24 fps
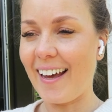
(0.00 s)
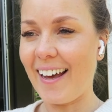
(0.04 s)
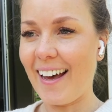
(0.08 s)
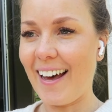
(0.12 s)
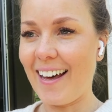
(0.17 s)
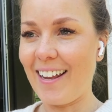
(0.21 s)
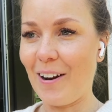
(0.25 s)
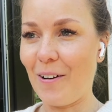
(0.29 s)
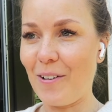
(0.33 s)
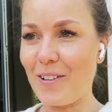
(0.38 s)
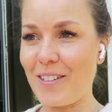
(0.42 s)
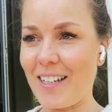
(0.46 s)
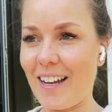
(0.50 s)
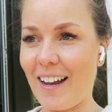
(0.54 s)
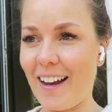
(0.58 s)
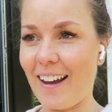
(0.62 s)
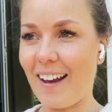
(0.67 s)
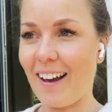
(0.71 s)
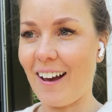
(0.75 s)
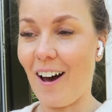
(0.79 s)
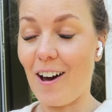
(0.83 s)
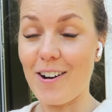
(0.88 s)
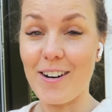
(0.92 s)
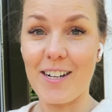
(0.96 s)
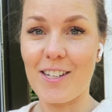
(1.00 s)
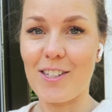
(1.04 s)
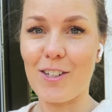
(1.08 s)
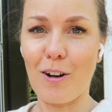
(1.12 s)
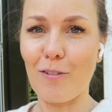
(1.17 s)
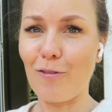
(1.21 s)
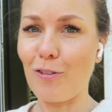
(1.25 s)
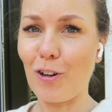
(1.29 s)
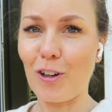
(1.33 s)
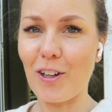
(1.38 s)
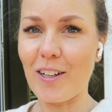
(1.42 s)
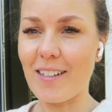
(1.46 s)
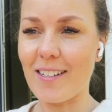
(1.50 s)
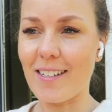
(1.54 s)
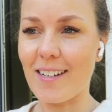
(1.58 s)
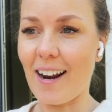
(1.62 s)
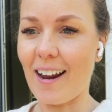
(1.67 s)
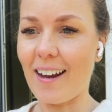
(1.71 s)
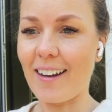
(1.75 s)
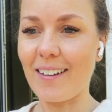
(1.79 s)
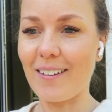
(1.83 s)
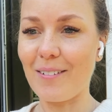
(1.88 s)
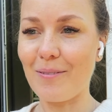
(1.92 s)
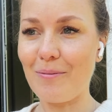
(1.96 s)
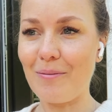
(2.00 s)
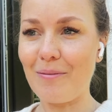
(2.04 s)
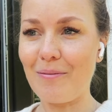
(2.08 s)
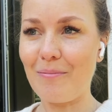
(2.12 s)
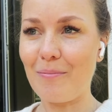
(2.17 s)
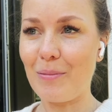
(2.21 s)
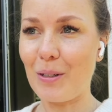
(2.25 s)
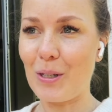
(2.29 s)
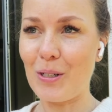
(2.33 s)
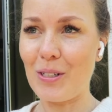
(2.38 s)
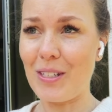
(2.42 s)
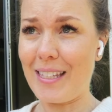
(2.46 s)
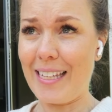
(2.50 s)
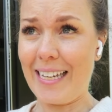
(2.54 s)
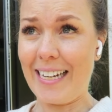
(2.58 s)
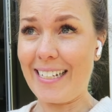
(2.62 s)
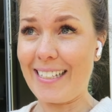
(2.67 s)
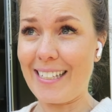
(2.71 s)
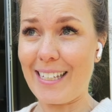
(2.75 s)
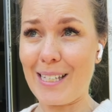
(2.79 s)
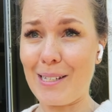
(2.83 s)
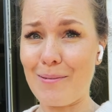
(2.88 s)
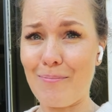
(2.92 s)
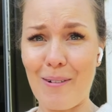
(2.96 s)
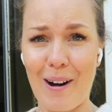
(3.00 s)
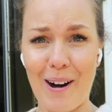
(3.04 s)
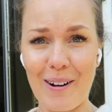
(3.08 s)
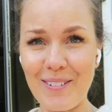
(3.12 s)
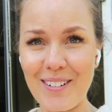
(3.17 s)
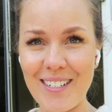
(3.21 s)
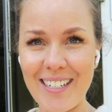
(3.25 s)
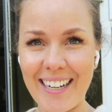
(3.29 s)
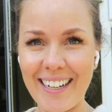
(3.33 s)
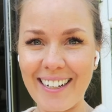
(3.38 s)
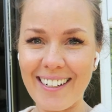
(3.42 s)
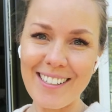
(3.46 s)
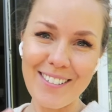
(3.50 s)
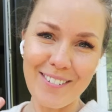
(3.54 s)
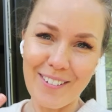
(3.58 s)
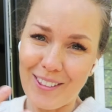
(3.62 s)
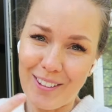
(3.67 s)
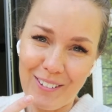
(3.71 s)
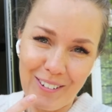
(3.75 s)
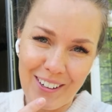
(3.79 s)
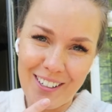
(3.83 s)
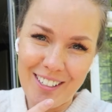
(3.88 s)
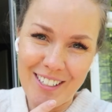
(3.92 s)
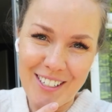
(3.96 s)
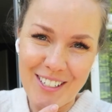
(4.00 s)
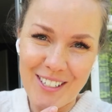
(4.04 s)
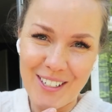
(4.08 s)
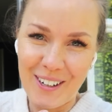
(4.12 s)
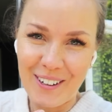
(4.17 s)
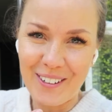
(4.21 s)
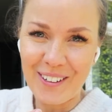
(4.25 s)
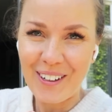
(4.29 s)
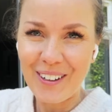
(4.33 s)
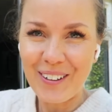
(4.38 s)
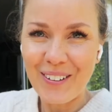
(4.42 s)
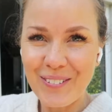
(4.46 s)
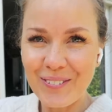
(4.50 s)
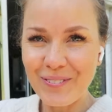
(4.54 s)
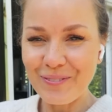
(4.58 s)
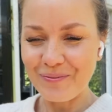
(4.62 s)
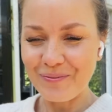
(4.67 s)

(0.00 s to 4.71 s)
and I was like, I need to start vlogging today because things are sprouting, so I thought I'd just show you.